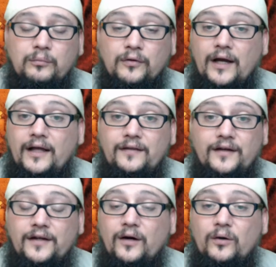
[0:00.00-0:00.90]
the
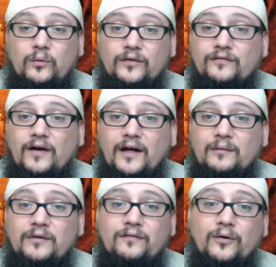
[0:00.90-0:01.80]
bread, the dough, was
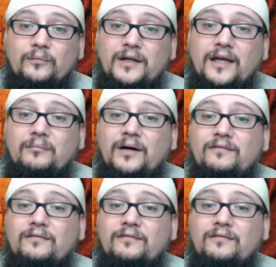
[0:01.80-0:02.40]
fine before it became